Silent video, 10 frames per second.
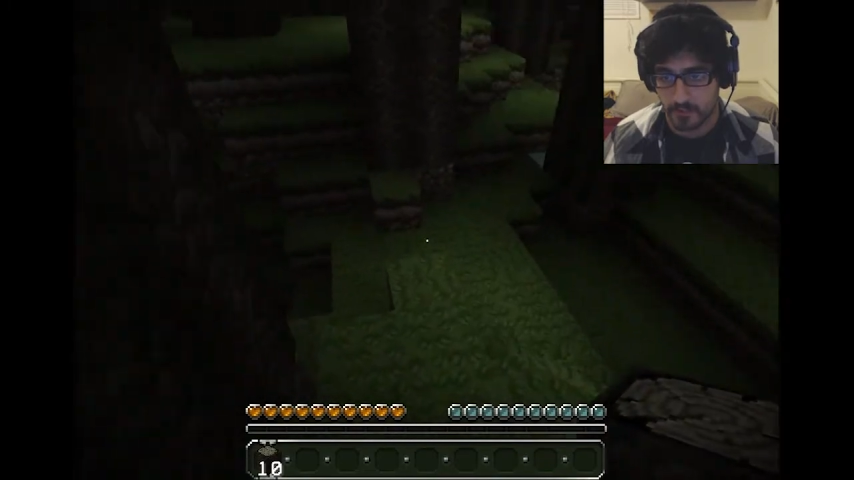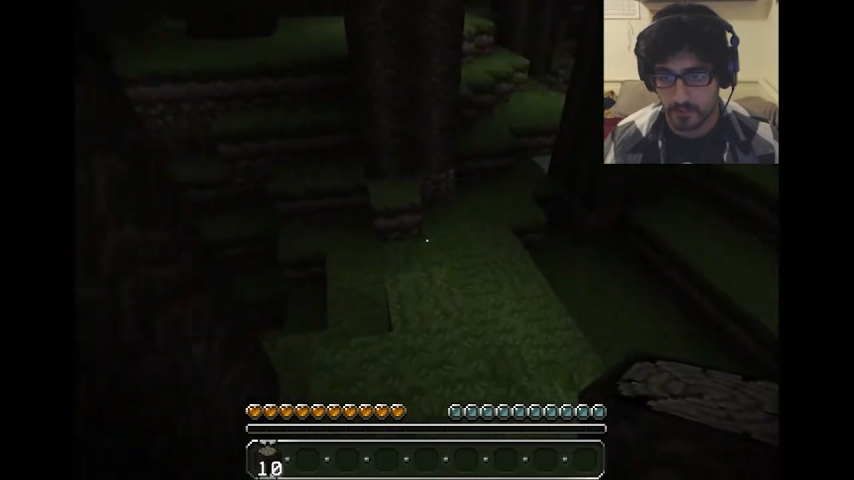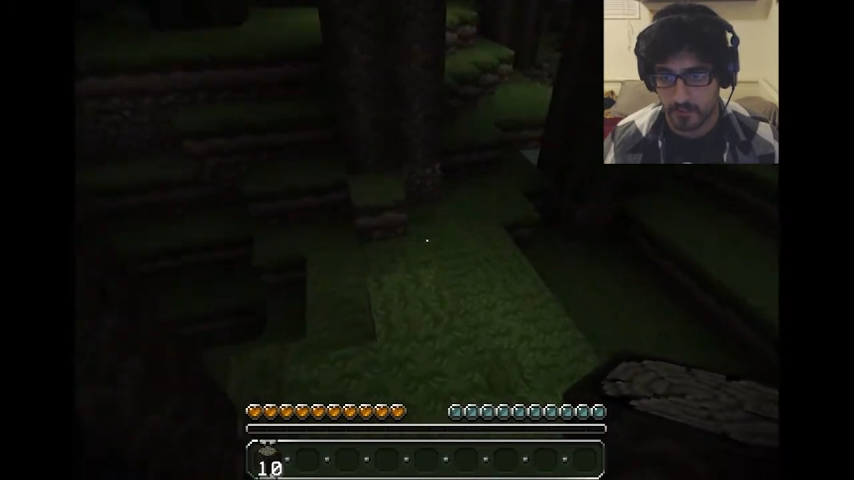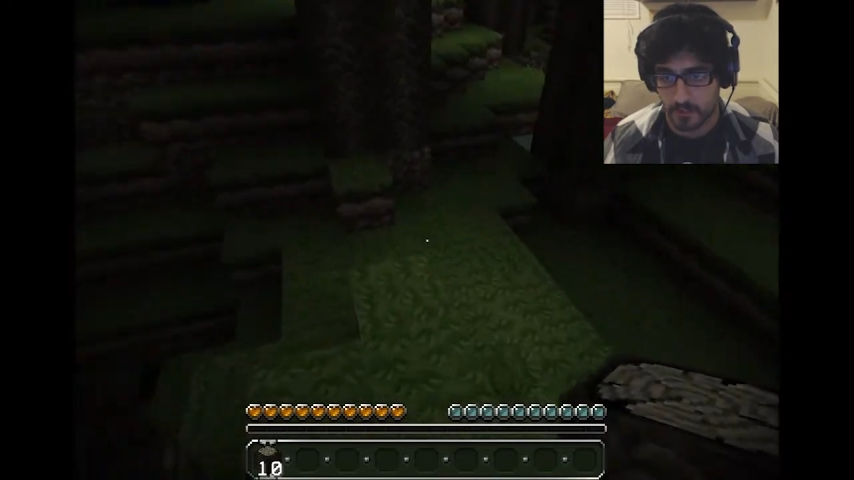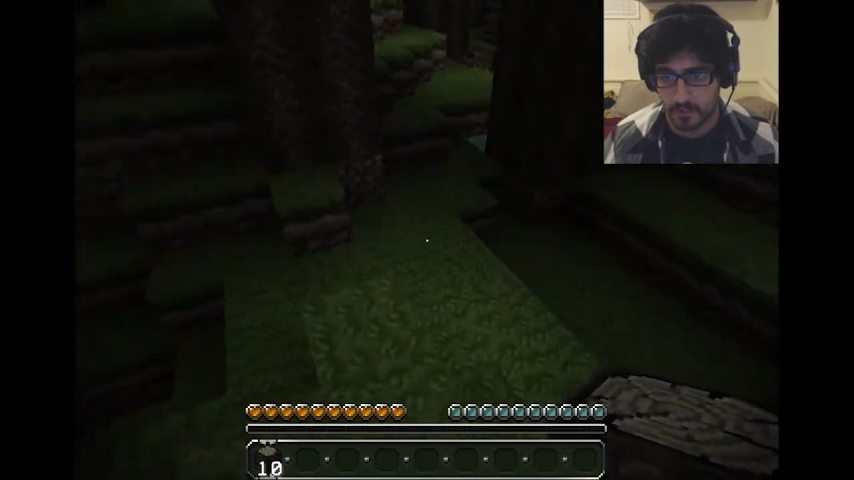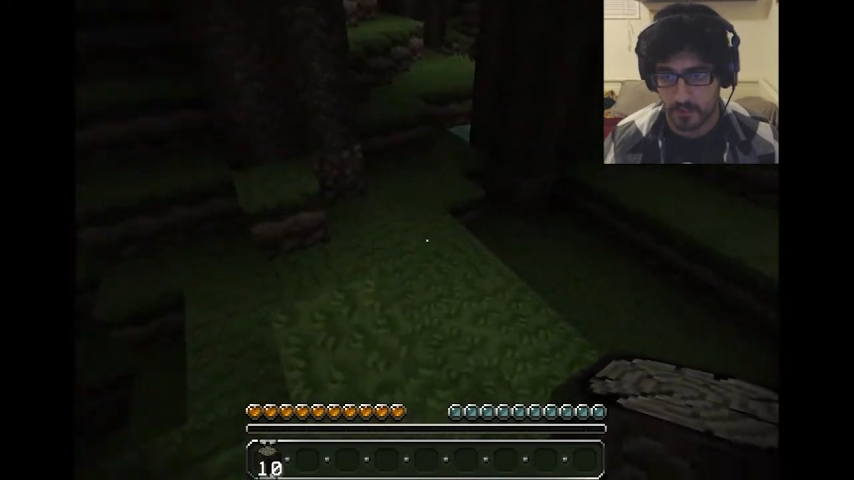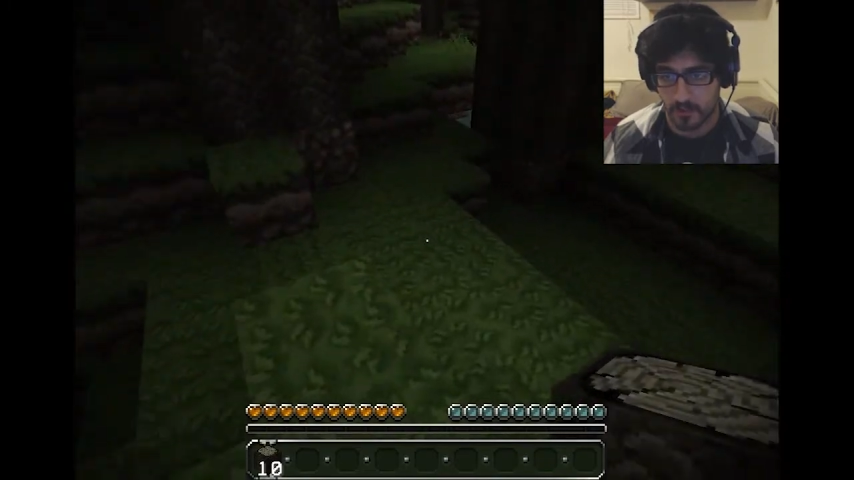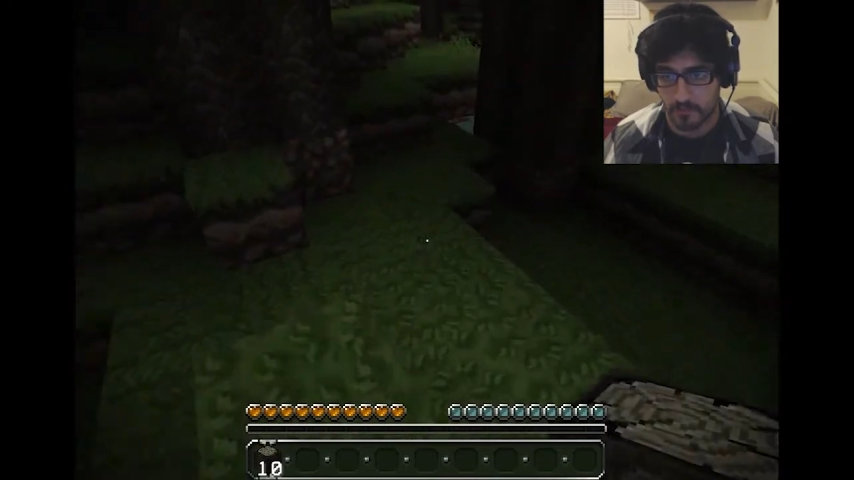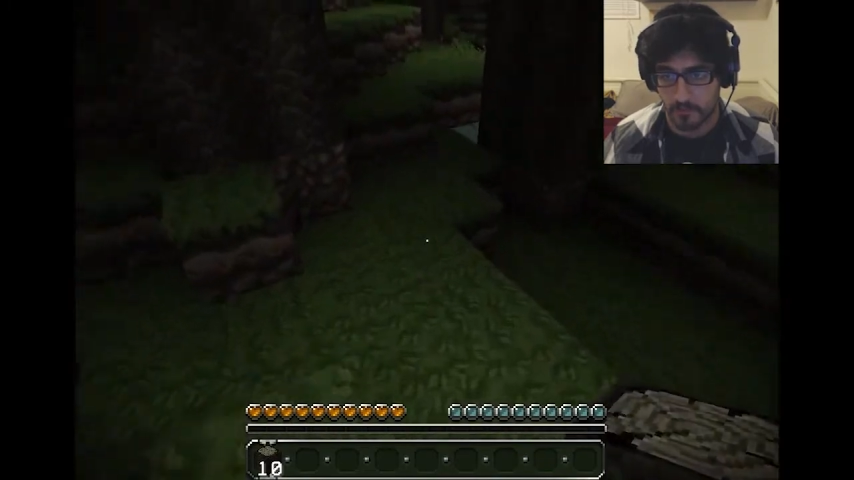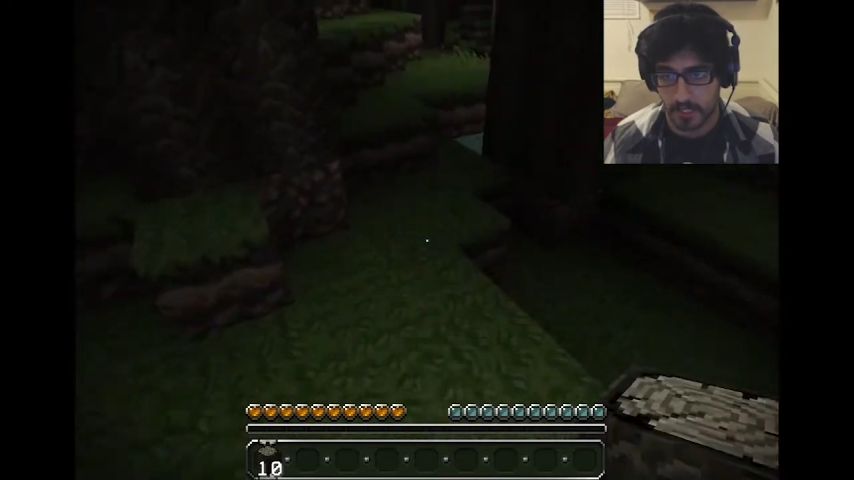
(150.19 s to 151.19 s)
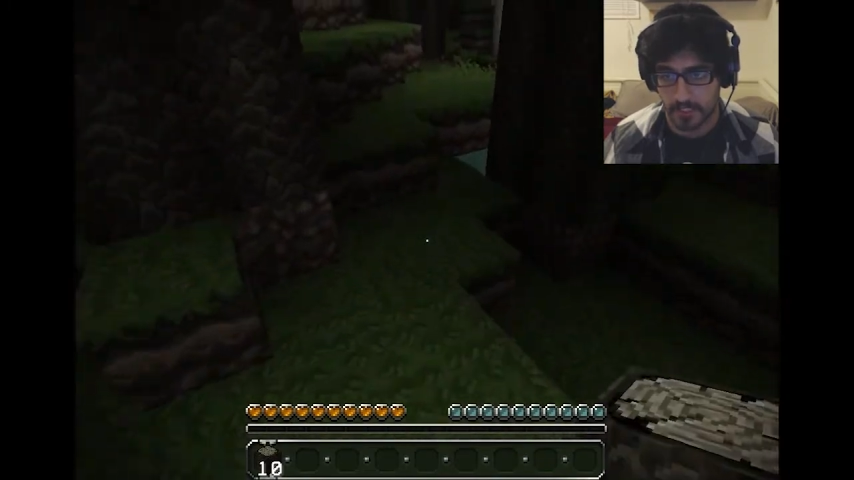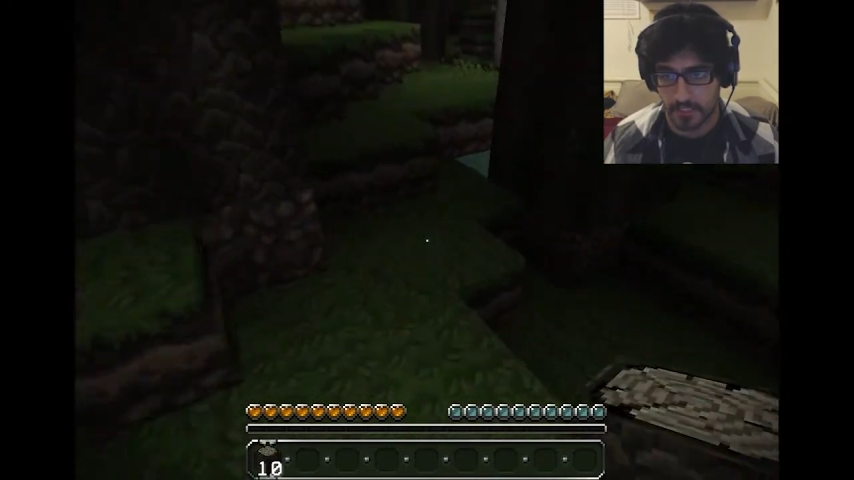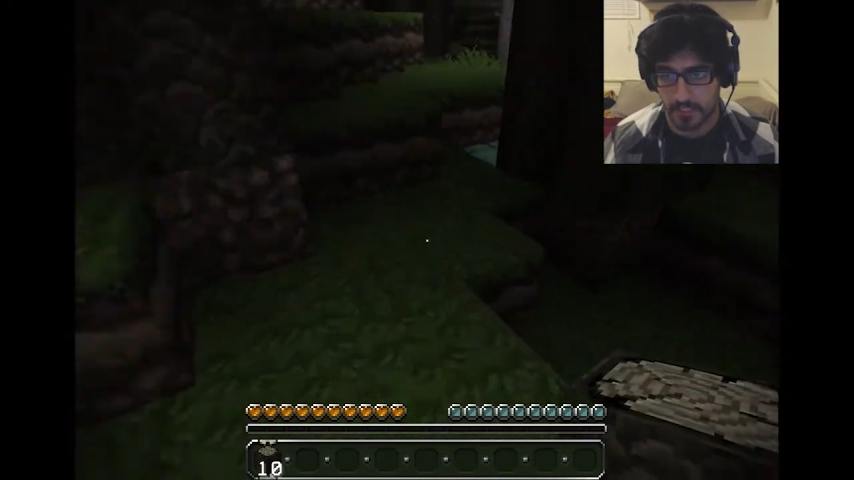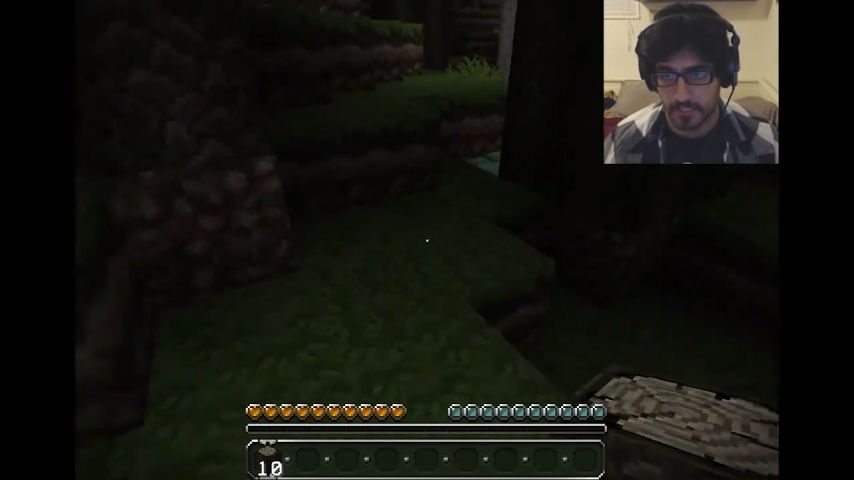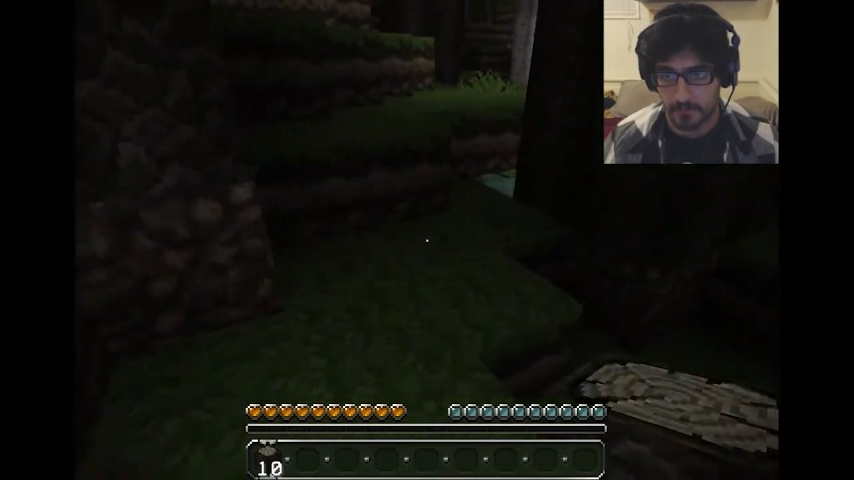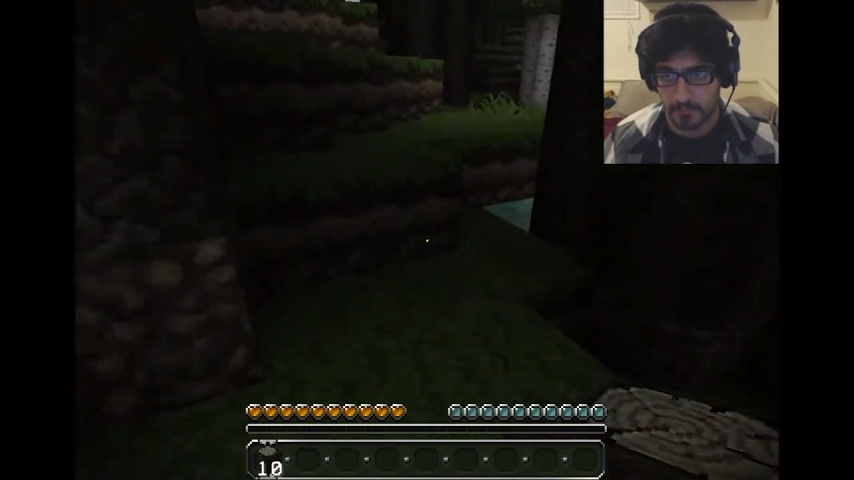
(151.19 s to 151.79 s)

My name